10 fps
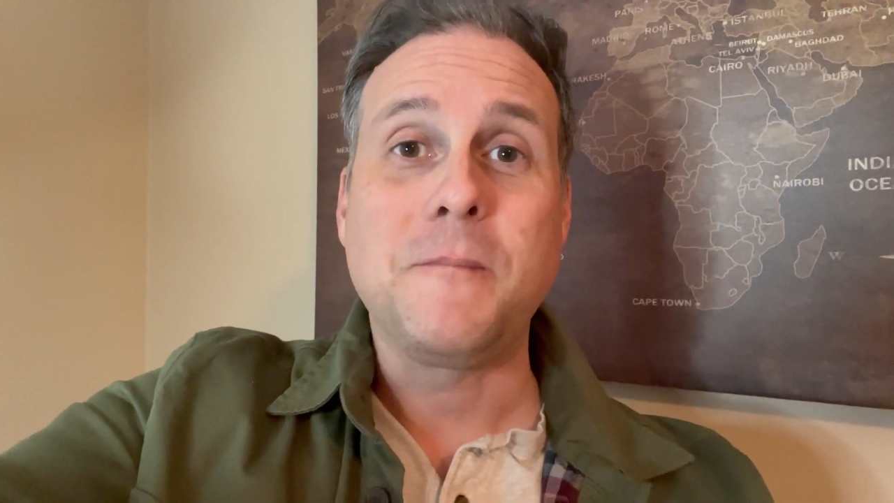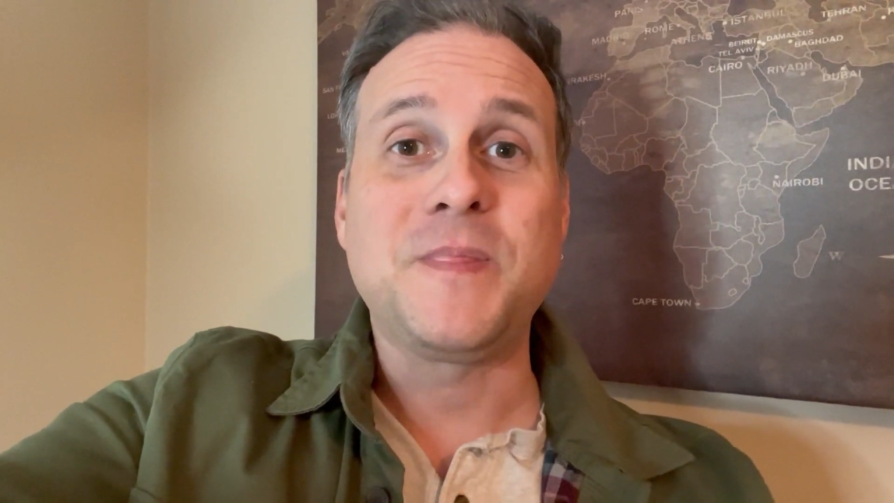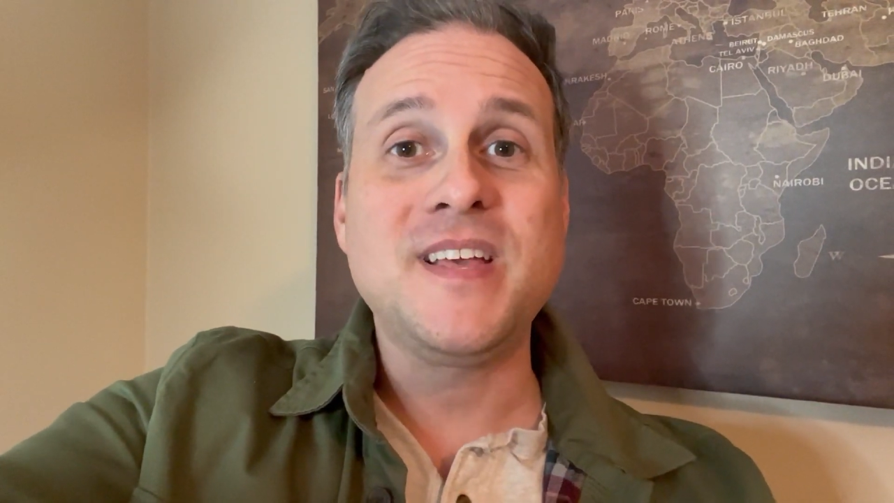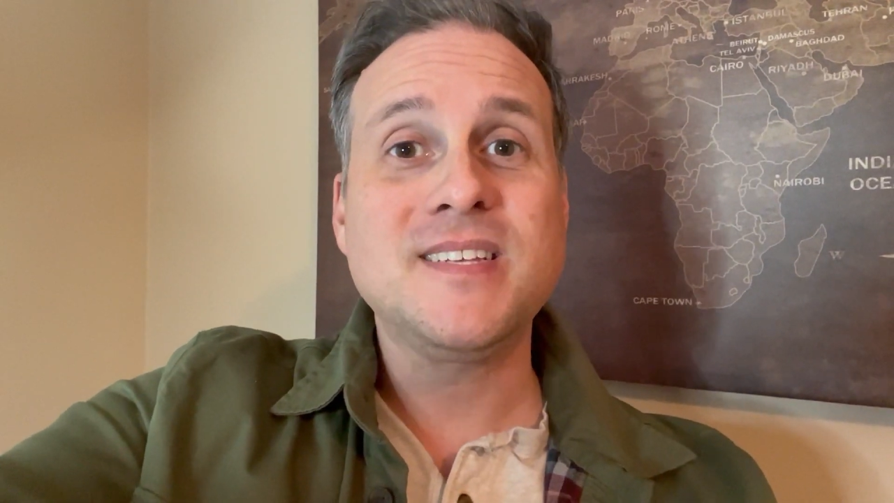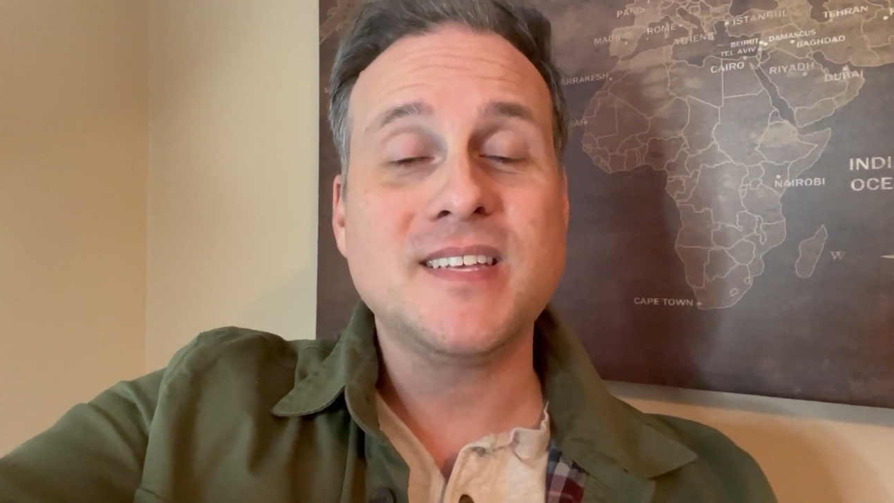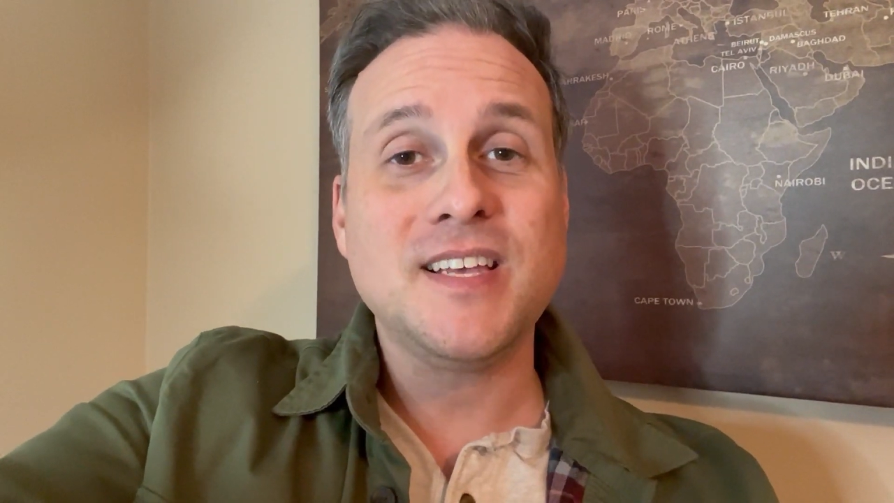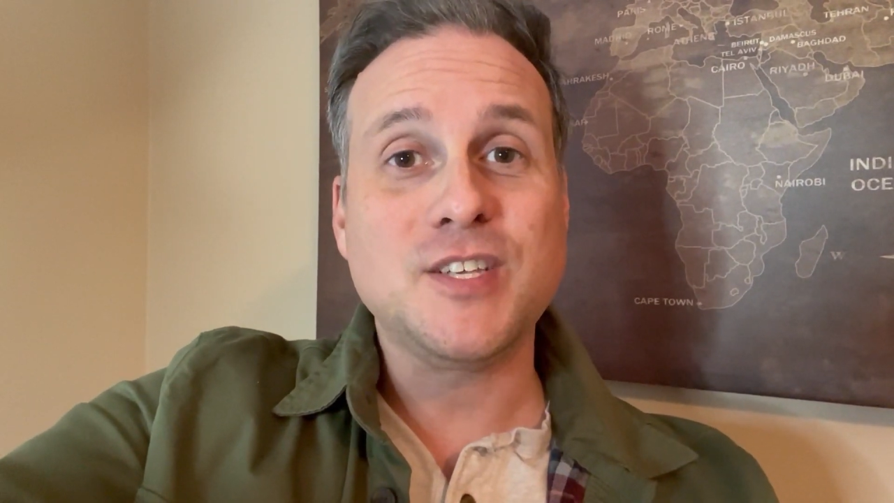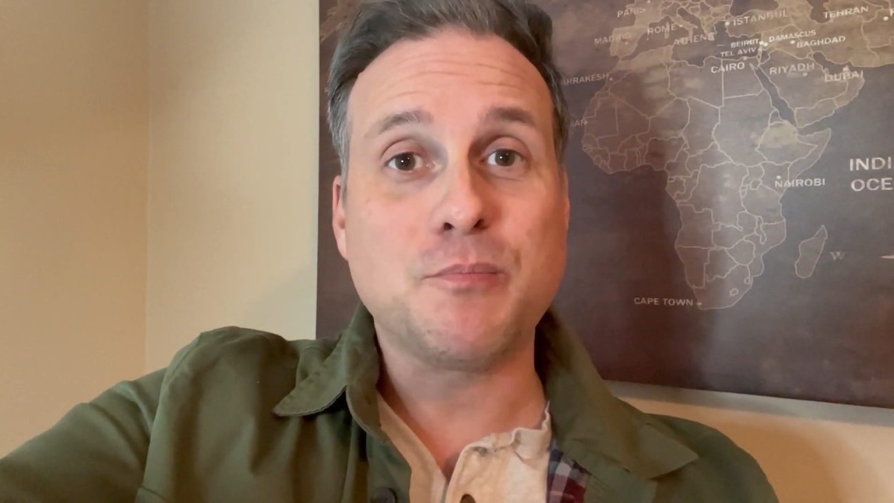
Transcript: This is a